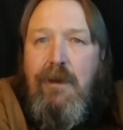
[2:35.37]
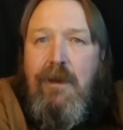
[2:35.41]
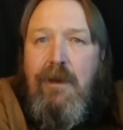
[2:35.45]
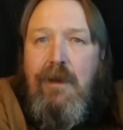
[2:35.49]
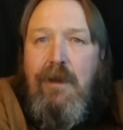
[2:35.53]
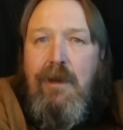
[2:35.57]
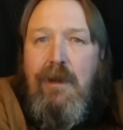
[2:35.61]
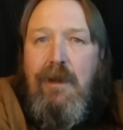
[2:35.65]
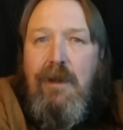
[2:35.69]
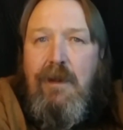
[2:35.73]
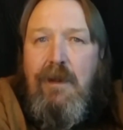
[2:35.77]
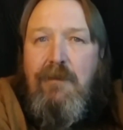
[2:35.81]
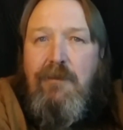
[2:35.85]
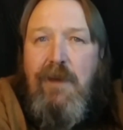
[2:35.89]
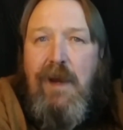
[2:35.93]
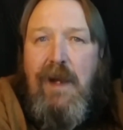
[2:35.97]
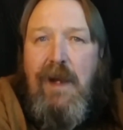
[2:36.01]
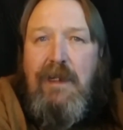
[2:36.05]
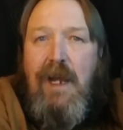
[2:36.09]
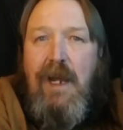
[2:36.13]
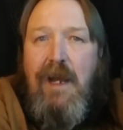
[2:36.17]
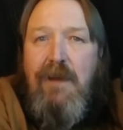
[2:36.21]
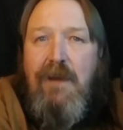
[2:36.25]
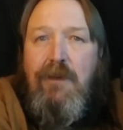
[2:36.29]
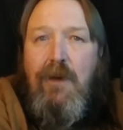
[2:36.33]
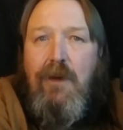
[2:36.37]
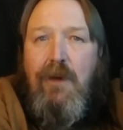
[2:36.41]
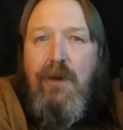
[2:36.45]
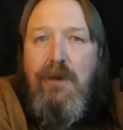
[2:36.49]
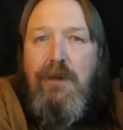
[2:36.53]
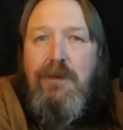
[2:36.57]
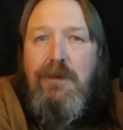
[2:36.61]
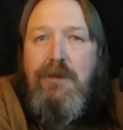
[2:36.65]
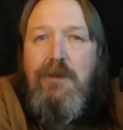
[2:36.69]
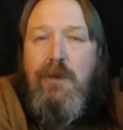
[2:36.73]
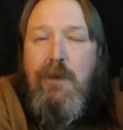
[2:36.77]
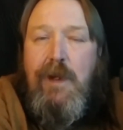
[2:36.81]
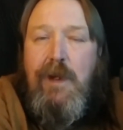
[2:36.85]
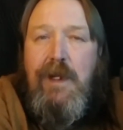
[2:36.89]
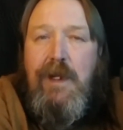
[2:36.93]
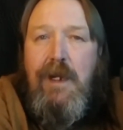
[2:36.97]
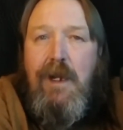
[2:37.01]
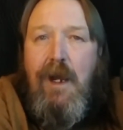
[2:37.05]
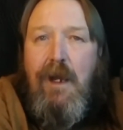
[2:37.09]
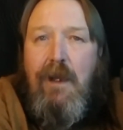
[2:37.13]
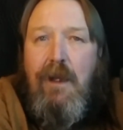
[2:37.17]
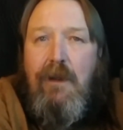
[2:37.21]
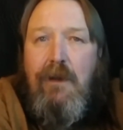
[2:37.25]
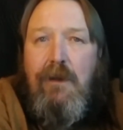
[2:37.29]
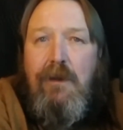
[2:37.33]
In fact, I've heard
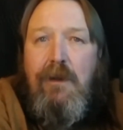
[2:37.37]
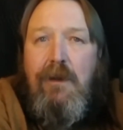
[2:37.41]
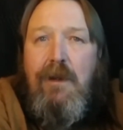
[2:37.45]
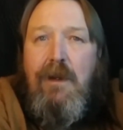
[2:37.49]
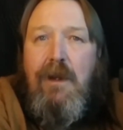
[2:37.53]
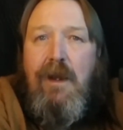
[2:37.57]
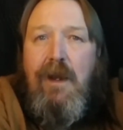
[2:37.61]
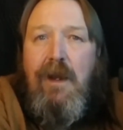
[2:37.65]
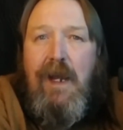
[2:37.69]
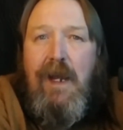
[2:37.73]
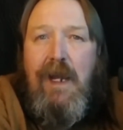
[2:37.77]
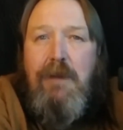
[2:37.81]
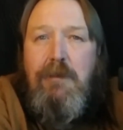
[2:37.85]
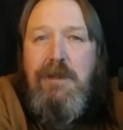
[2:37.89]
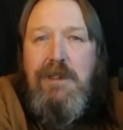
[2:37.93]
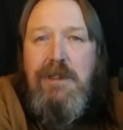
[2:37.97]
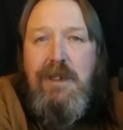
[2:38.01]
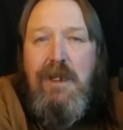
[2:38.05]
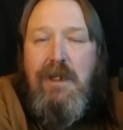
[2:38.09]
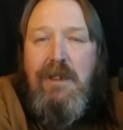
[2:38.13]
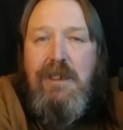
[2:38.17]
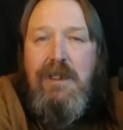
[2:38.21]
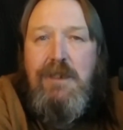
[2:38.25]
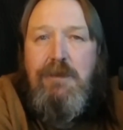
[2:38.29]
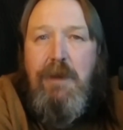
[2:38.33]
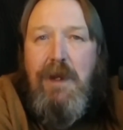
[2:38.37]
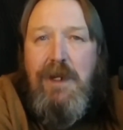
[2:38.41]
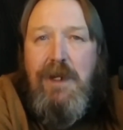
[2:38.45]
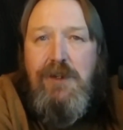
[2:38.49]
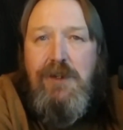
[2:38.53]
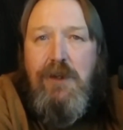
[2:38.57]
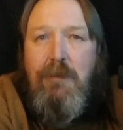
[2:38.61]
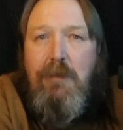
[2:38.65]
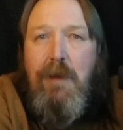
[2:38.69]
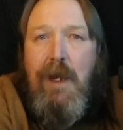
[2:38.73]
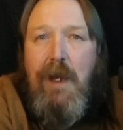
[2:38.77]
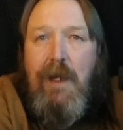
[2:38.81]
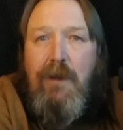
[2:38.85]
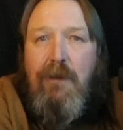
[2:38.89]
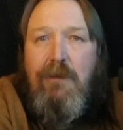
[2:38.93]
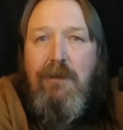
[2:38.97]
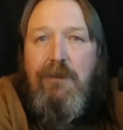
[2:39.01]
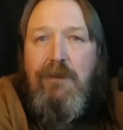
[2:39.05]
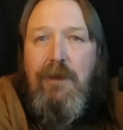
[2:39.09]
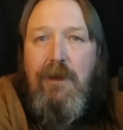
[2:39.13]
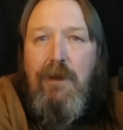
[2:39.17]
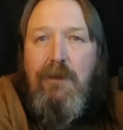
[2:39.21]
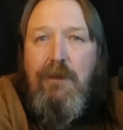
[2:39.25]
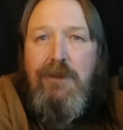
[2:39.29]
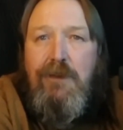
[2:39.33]
$20 Amazon special
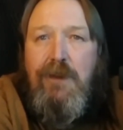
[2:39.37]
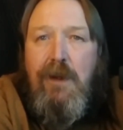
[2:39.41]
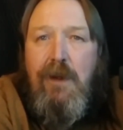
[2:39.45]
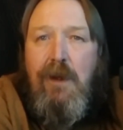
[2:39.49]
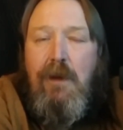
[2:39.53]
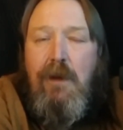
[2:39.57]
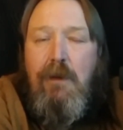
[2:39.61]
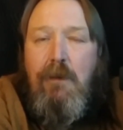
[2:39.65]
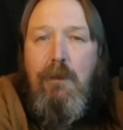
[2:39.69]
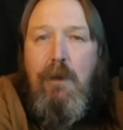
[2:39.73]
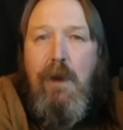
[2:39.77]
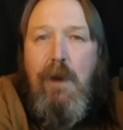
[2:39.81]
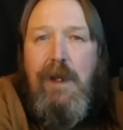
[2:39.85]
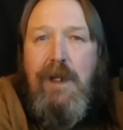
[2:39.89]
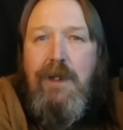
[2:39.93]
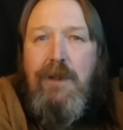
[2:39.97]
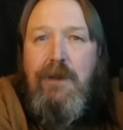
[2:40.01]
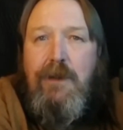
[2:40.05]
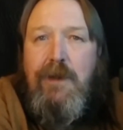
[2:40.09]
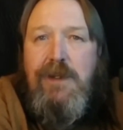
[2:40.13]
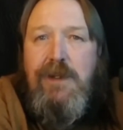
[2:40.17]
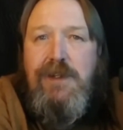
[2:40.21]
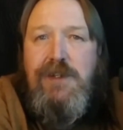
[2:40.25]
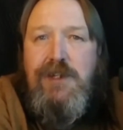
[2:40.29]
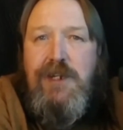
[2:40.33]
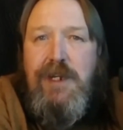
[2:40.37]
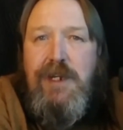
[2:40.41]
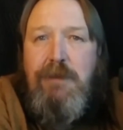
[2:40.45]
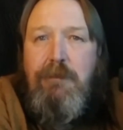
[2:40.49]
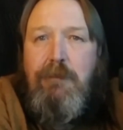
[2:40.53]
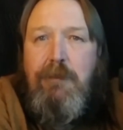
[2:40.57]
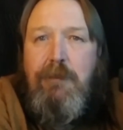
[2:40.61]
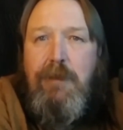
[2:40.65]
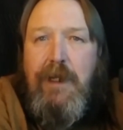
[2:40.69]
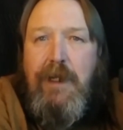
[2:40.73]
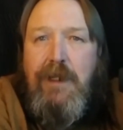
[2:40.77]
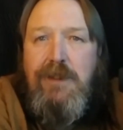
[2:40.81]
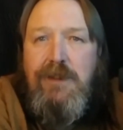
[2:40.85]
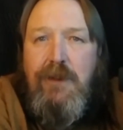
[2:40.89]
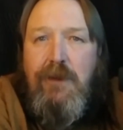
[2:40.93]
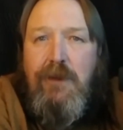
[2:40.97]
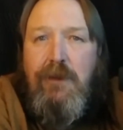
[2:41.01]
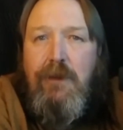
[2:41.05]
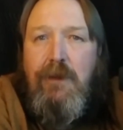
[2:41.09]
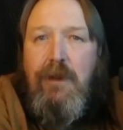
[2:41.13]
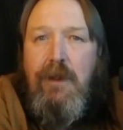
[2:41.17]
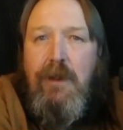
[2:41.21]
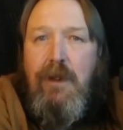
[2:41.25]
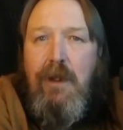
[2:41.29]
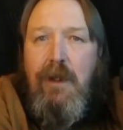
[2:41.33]
microphones running through a cheap mixer
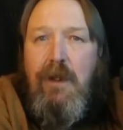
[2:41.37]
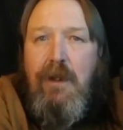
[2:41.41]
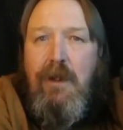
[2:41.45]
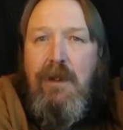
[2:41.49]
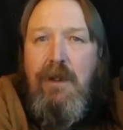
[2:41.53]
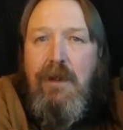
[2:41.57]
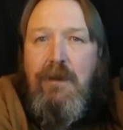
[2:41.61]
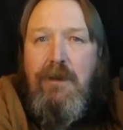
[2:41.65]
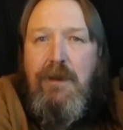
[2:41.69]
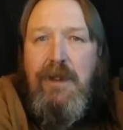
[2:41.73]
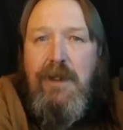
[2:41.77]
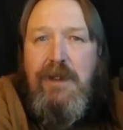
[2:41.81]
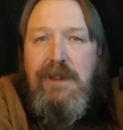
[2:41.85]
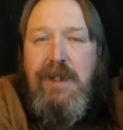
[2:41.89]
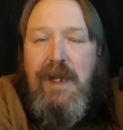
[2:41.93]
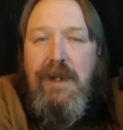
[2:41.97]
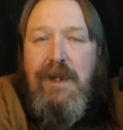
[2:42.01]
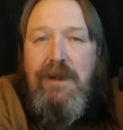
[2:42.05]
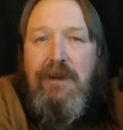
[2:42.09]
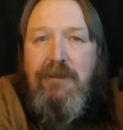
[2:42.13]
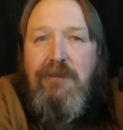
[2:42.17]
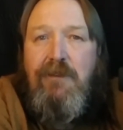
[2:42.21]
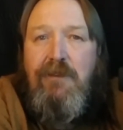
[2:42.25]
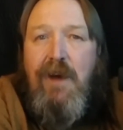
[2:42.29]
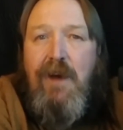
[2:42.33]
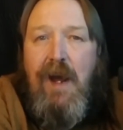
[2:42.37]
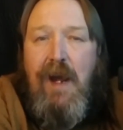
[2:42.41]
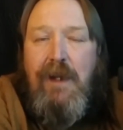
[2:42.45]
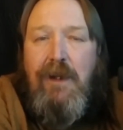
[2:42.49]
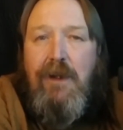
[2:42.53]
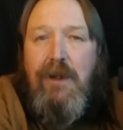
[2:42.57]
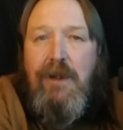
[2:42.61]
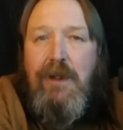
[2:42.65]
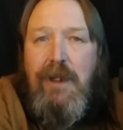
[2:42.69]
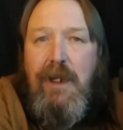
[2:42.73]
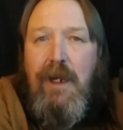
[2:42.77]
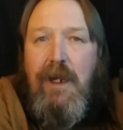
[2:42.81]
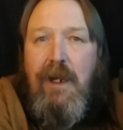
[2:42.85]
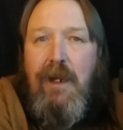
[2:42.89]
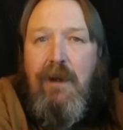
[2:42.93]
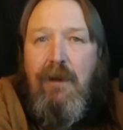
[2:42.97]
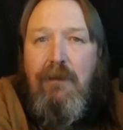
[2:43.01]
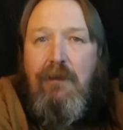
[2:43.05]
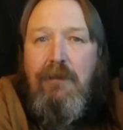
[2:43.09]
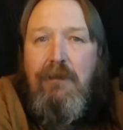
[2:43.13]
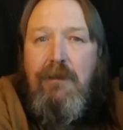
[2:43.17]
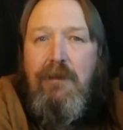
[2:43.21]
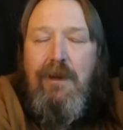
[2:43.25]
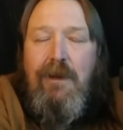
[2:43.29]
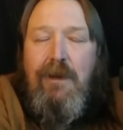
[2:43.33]
that sounded fine on the air.
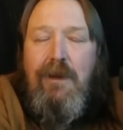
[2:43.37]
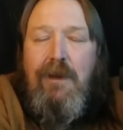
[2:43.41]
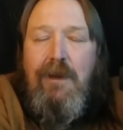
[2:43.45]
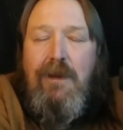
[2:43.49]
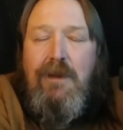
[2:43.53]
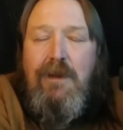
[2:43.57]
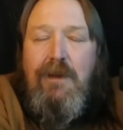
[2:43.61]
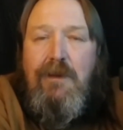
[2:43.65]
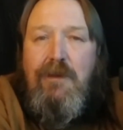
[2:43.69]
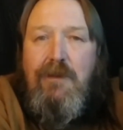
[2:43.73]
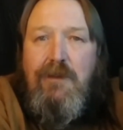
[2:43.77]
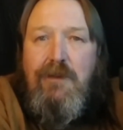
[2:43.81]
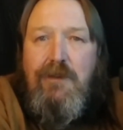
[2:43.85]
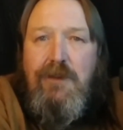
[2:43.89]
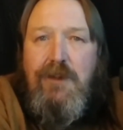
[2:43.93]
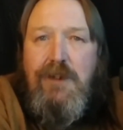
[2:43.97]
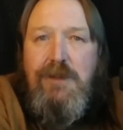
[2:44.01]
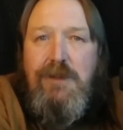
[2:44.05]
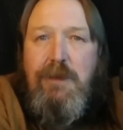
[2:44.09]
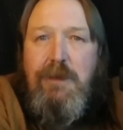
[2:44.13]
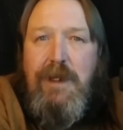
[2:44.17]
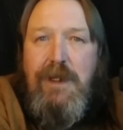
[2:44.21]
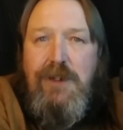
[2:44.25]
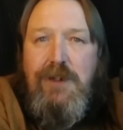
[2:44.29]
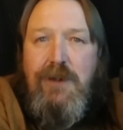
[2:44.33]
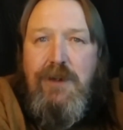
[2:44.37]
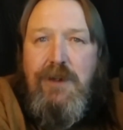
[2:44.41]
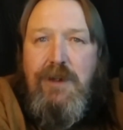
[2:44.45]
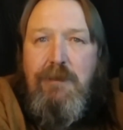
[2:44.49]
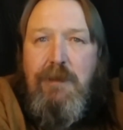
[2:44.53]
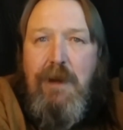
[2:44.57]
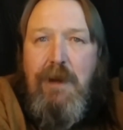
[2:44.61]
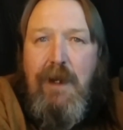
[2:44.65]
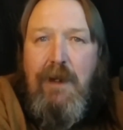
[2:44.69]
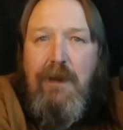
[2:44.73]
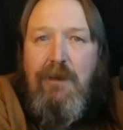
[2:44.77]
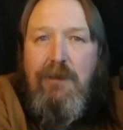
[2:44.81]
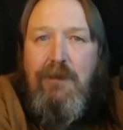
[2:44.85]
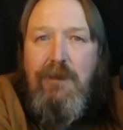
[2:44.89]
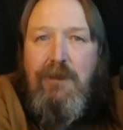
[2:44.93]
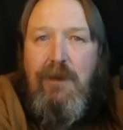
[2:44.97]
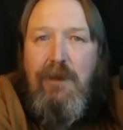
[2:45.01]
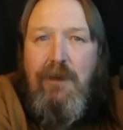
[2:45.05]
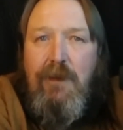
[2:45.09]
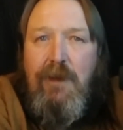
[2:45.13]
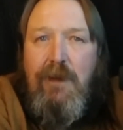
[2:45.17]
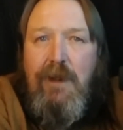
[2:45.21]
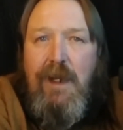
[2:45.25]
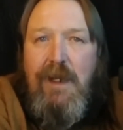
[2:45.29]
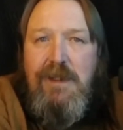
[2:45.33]
Just make sure the
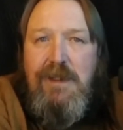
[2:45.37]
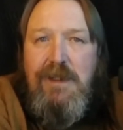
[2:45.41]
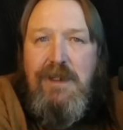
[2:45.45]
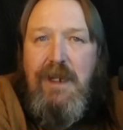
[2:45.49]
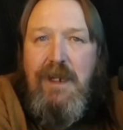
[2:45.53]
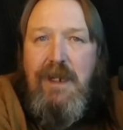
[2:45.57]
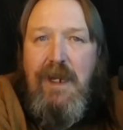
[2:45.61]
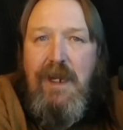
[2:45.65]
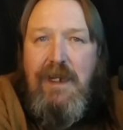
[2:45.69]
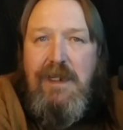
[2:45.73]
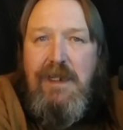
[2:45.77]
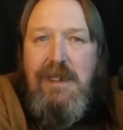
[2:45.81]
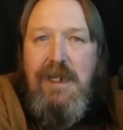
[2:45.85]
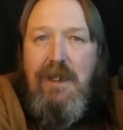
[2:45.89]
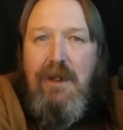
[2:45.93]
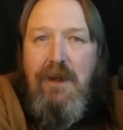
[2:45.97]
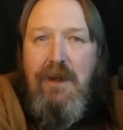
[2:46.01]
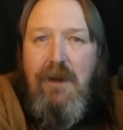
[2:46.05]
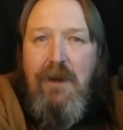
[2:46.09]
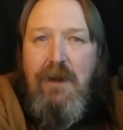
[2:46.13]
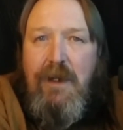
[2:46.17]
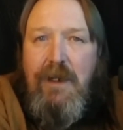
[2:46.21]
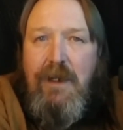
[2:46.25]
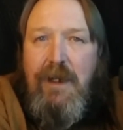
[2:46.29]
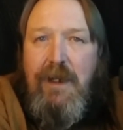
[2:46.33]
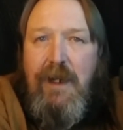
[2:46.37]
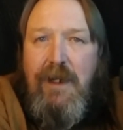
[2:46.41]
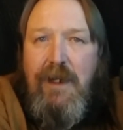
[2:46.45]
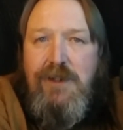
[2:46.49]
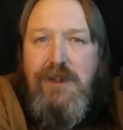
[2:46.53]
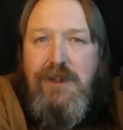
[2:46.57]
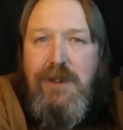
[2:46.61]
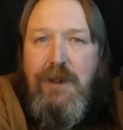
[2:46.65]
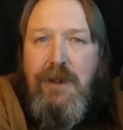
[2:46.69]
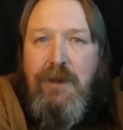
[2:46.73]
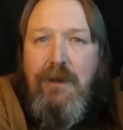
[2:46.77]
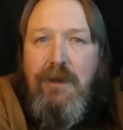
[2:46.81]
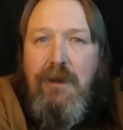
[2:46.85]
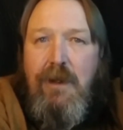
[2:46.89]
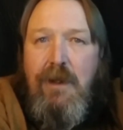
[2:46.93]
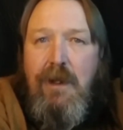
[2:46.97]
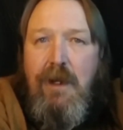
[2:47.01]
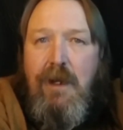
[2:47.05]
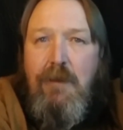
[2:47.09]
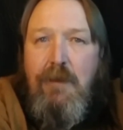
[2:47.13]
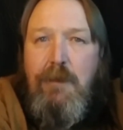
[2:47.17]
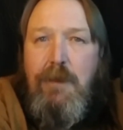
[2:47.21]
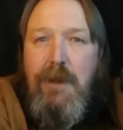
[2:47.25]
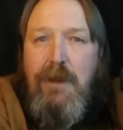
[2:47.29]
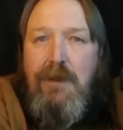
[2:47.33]
microphone has an XLR connection
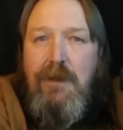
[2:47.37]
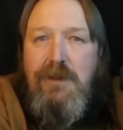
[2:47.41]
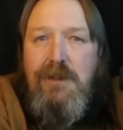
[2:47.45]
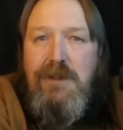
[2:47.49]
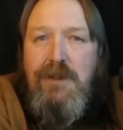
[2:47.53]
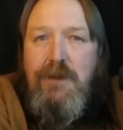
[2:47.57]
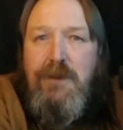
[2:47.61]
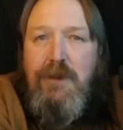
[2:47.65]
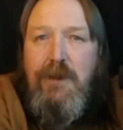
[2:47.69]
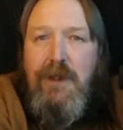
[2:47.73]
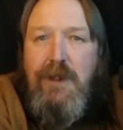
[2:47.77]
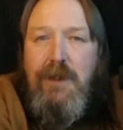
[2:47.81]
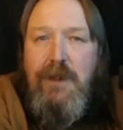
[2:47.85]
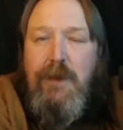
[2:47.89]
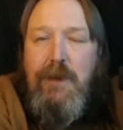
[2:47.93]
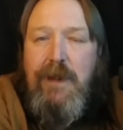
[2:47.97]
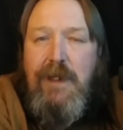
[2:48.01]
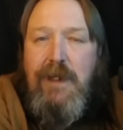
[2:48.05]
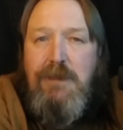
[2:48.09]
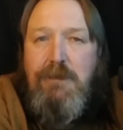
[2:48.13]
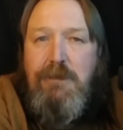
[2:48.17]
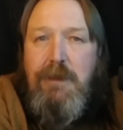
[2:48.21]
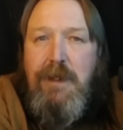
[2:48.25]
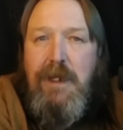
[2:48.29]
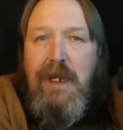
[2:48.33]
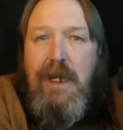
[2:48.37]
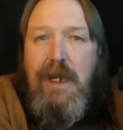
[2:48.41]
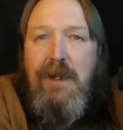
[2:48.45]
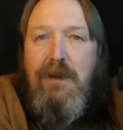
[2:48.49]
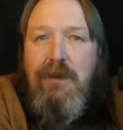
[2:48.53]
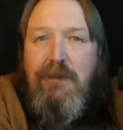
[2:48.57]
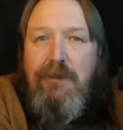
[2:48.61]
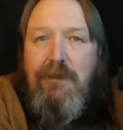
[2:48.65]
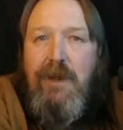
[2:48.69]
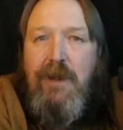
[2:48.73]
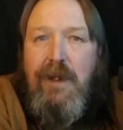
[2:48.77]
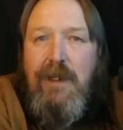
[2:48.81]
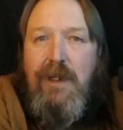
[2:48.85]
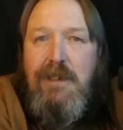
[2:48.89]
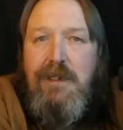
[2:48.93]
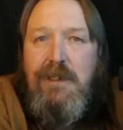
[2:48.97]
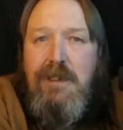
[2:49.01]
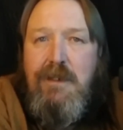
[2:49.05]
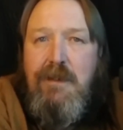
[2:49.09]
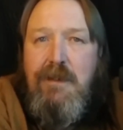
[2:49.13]
opposed to a USB interface.